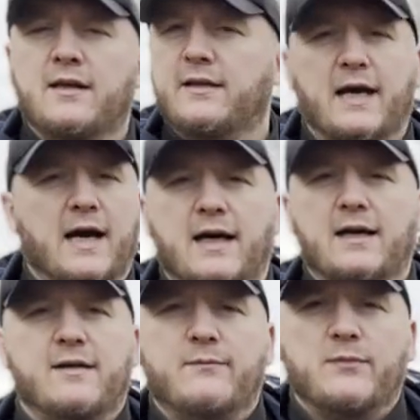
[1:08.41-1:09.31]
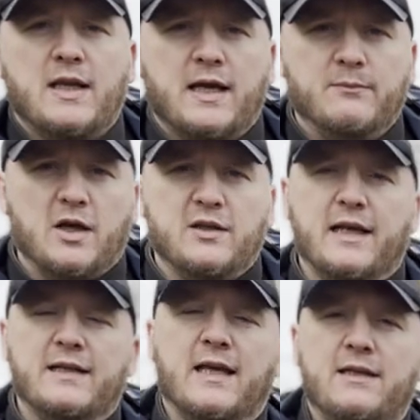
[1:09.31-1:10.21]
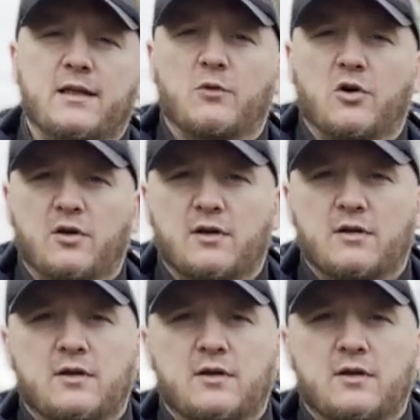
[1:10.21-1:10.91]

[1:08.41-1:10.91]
Nah, I'm not like that anymore.